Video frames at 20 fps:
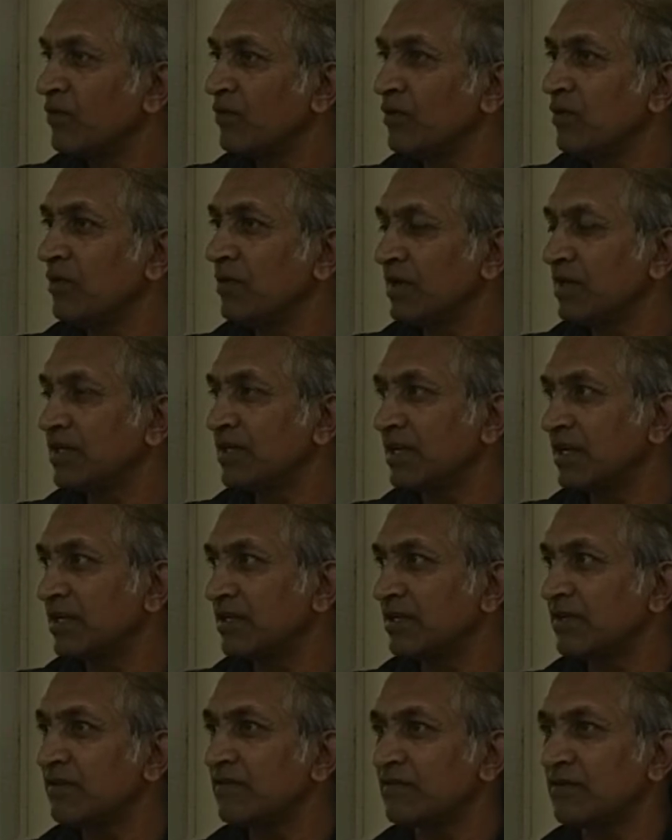So your
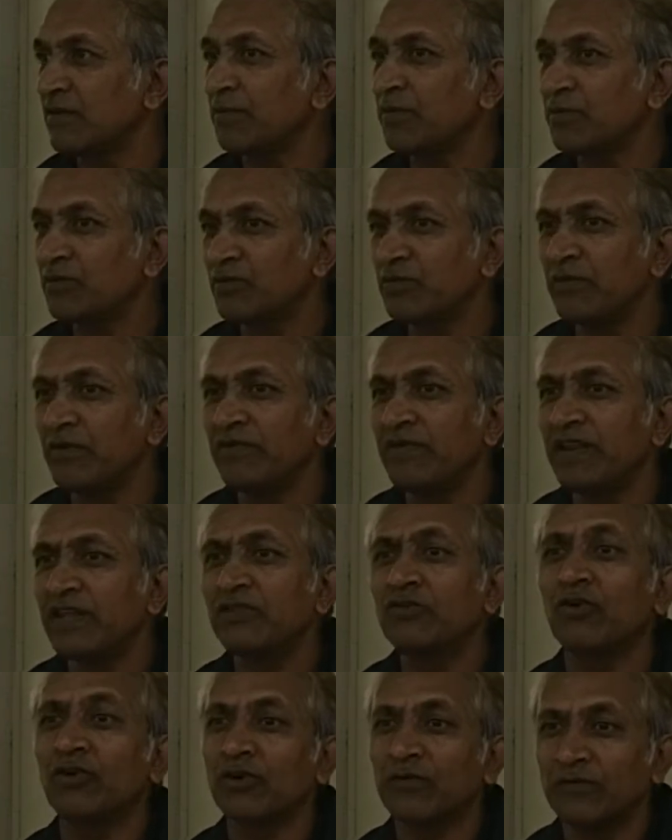generation is supposed to be a
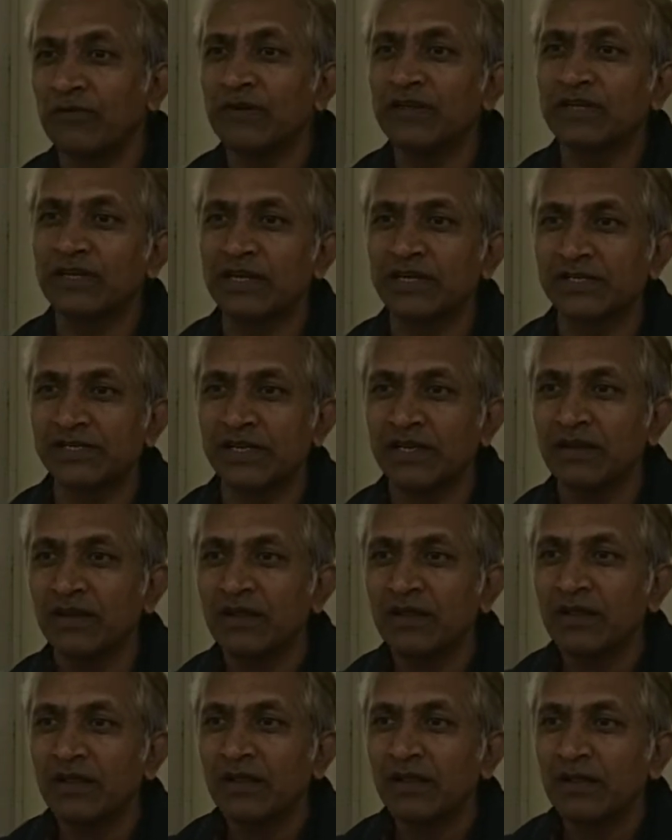very thoughtful
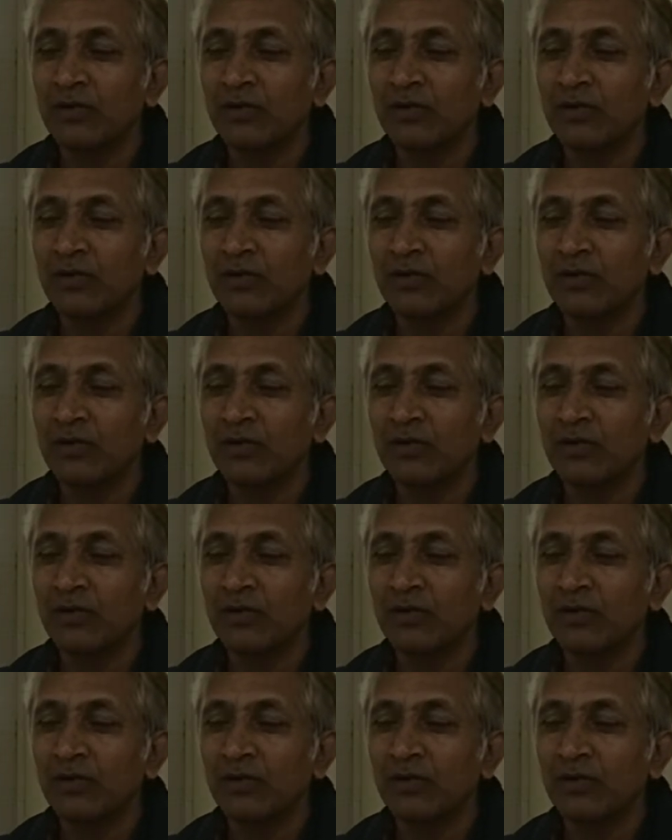generation.